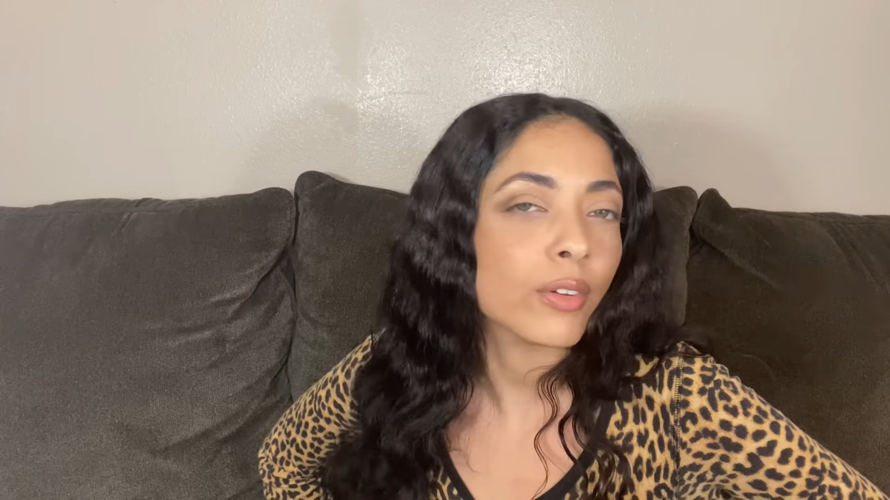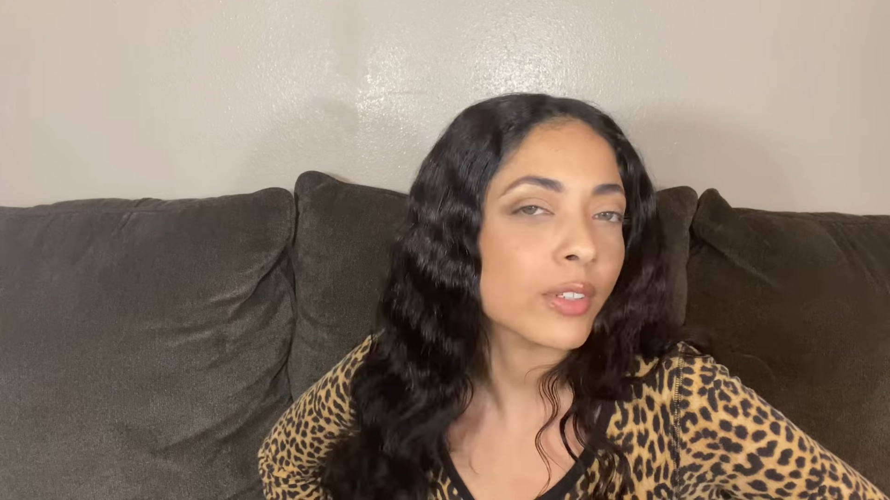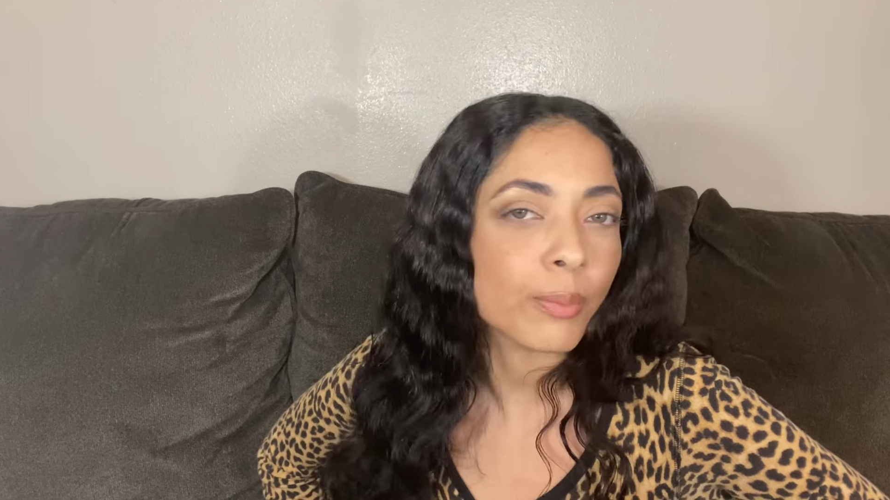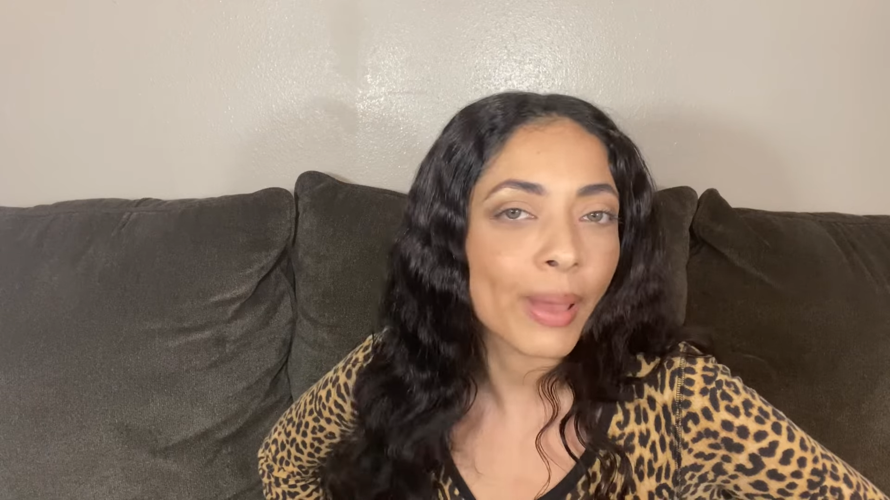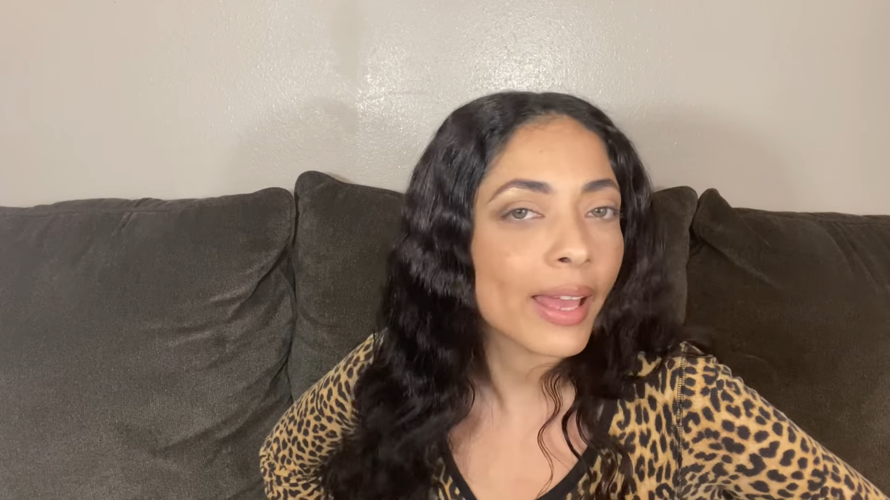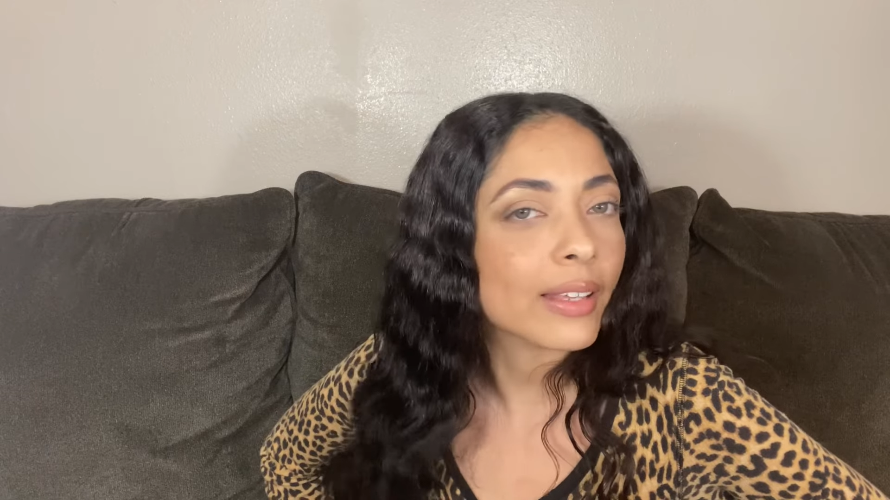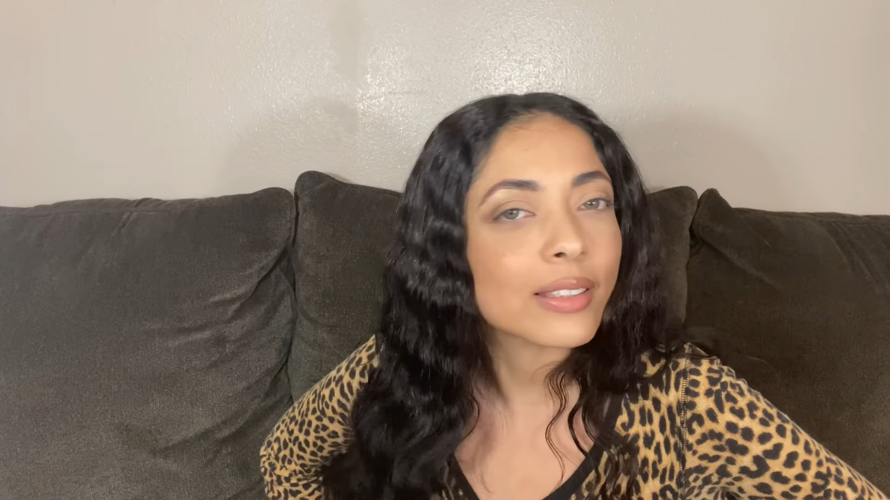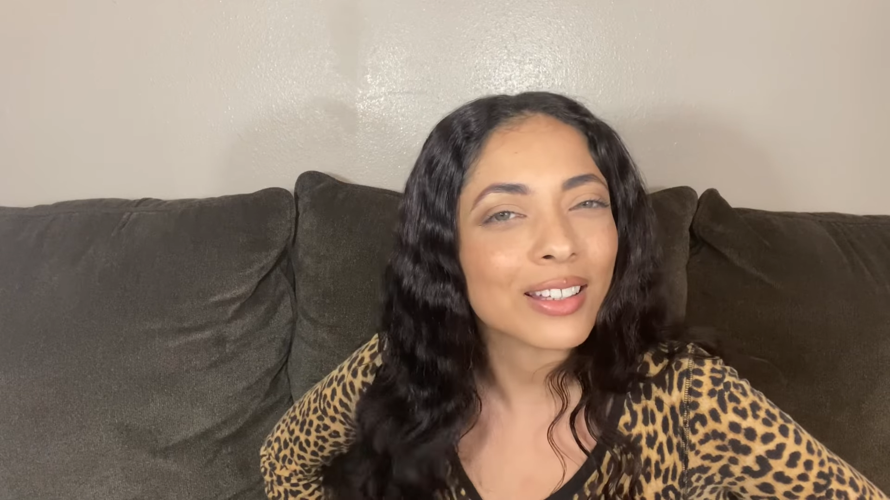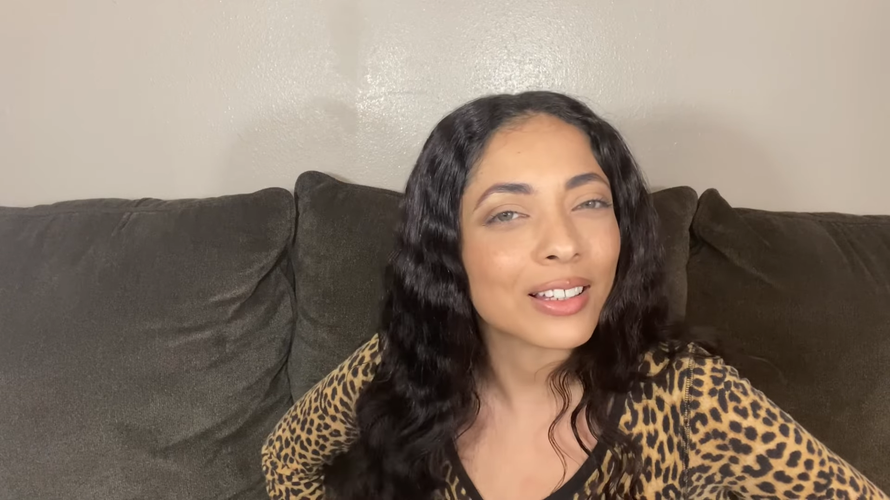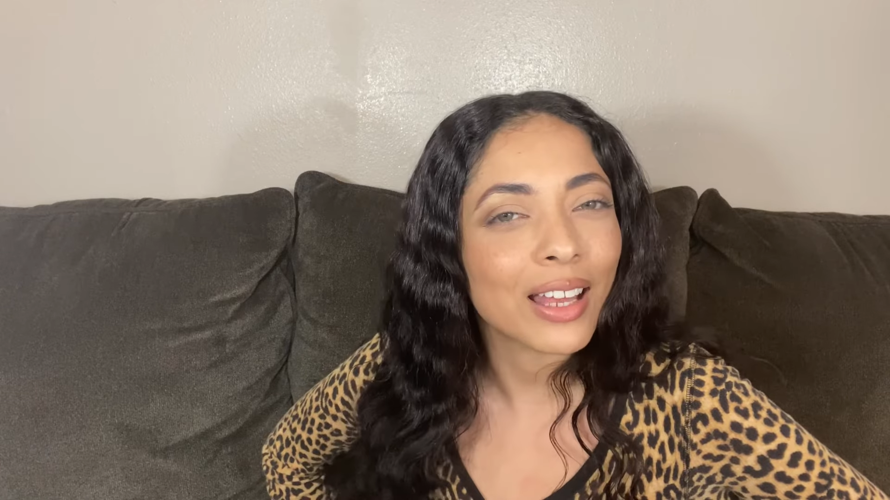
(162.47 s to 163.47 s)
to pass
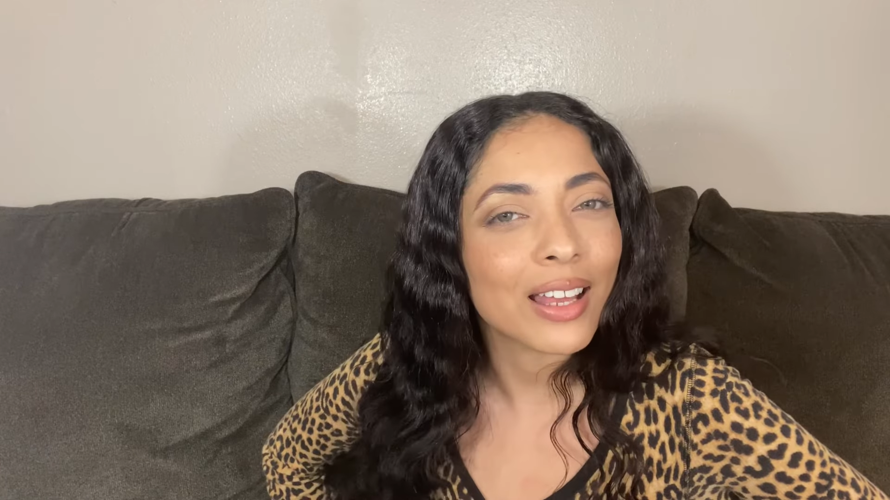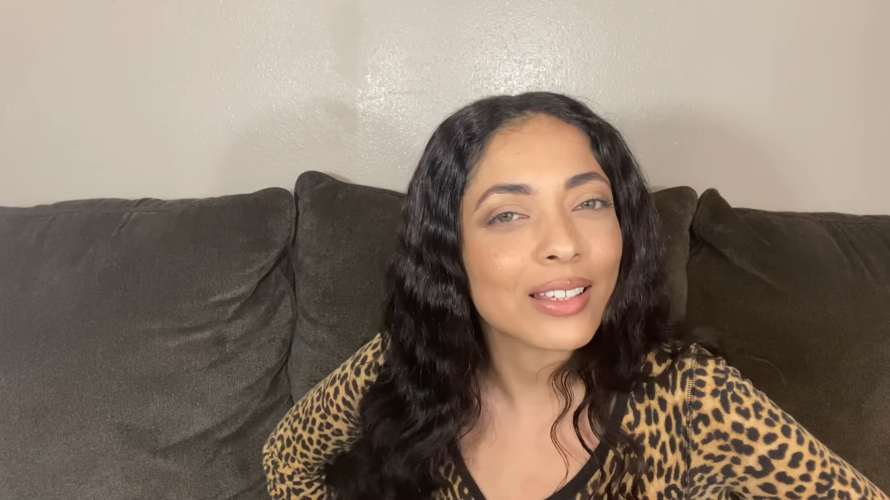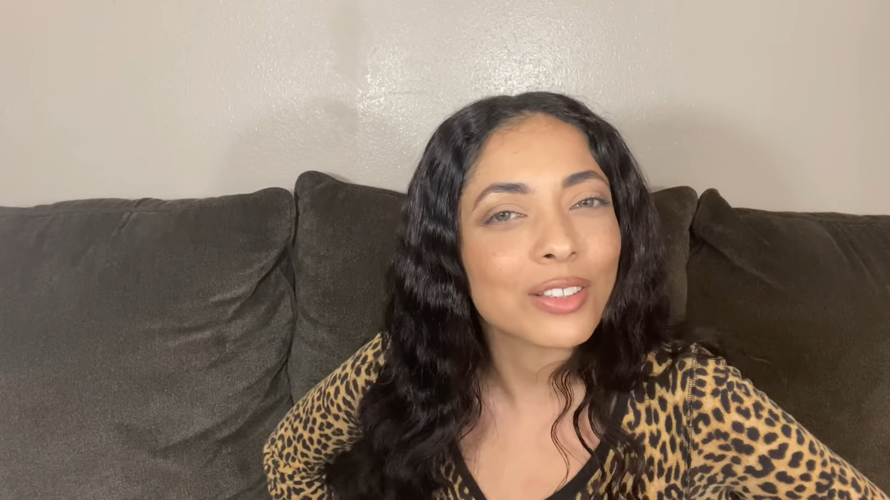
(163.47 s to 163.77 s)
the class.